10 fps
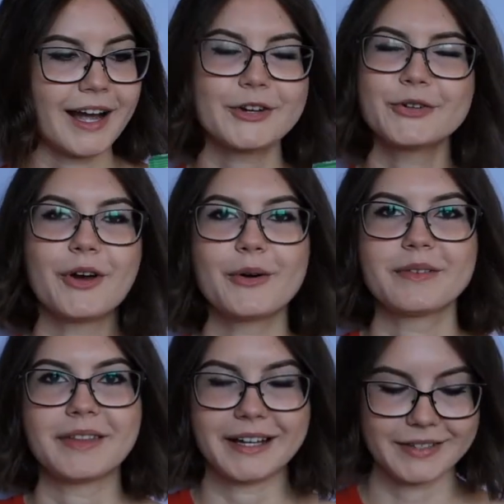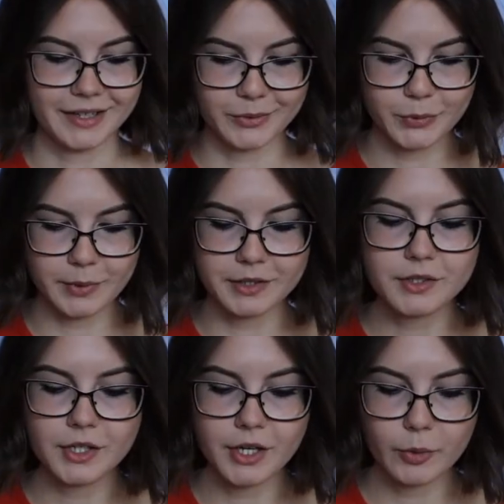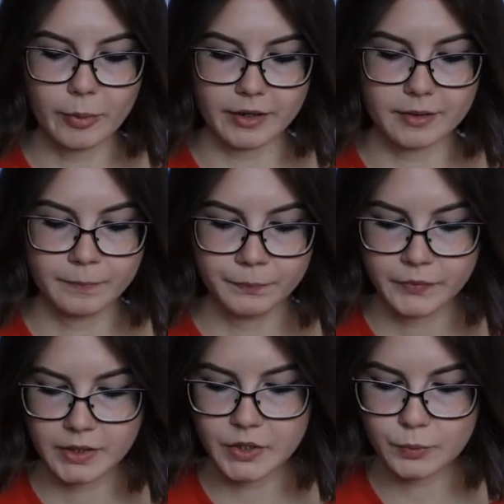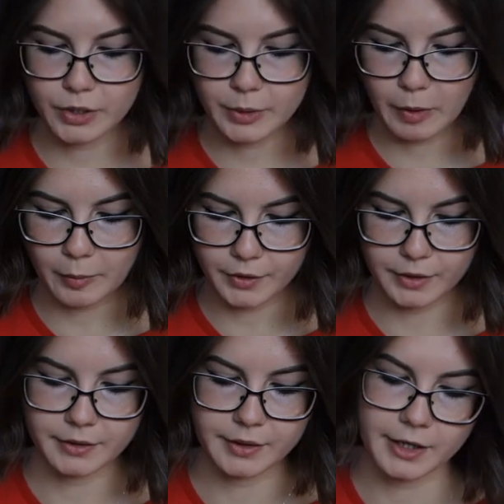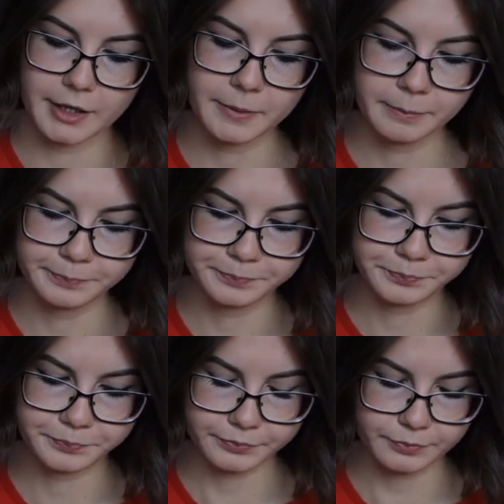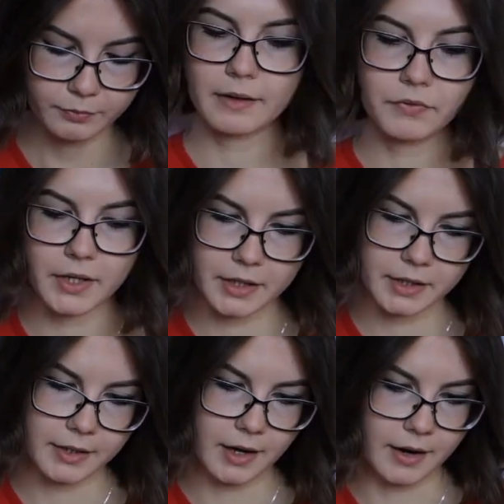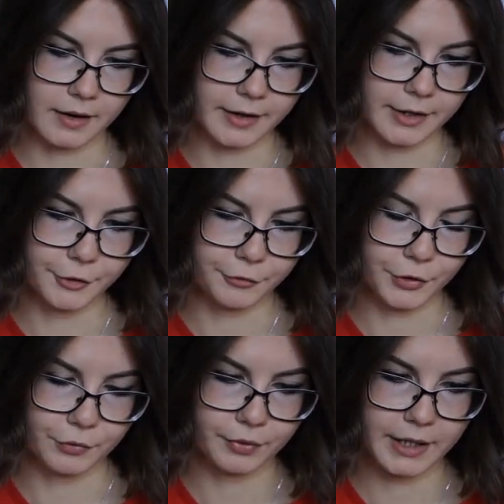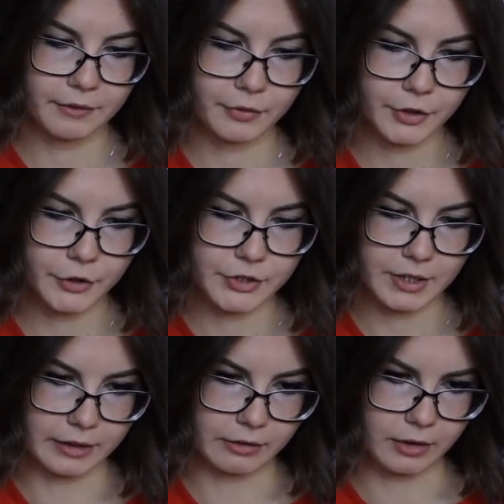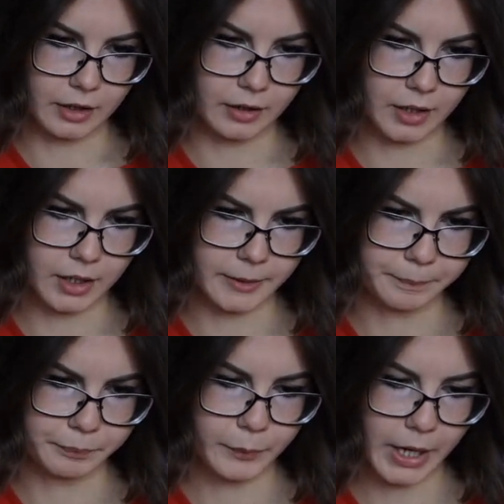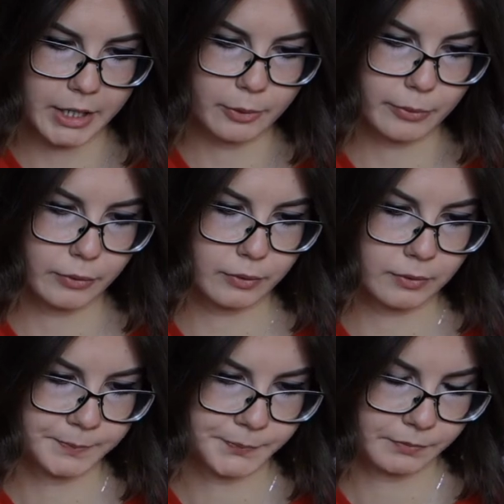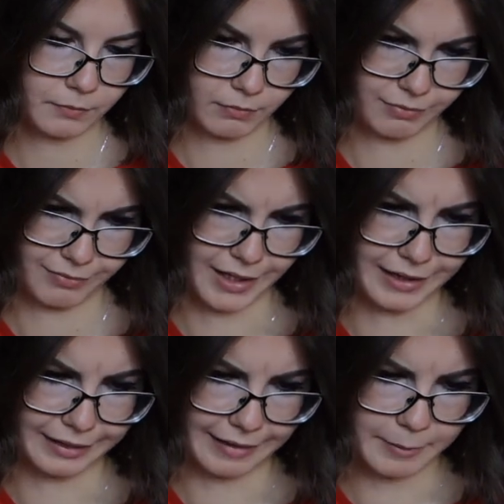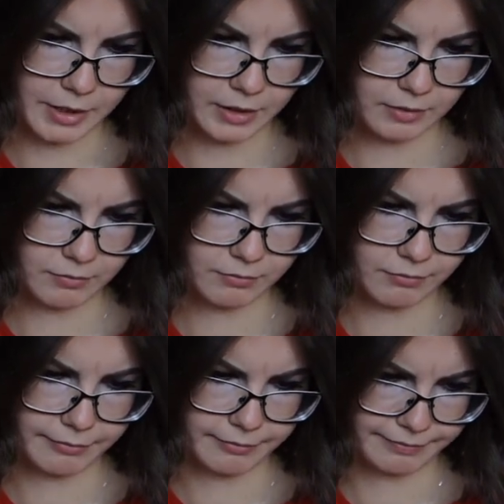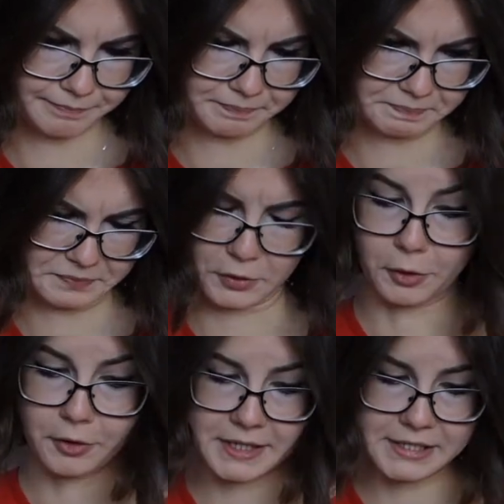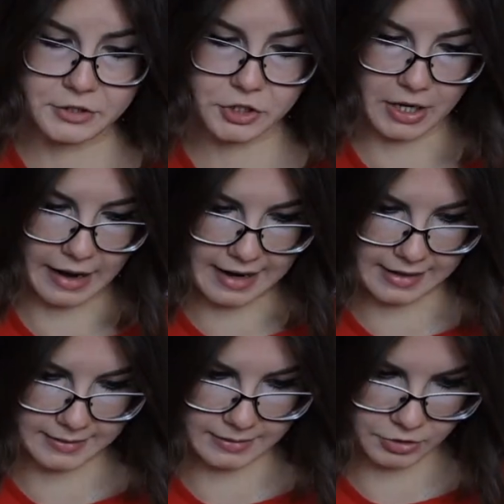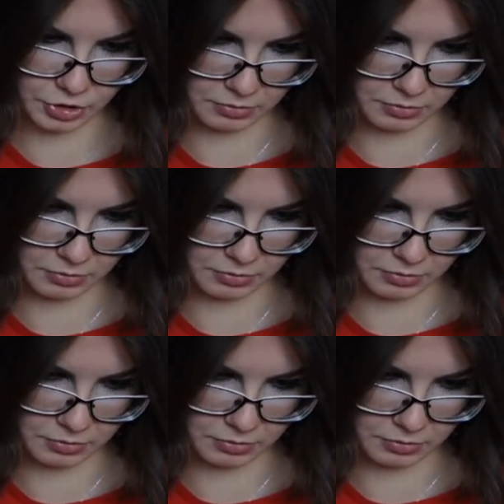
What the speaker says: I don't know if that sounds weird to you, but it's pretty popular in here. And there are a few flavors. I think pineapple, lemon, orange, and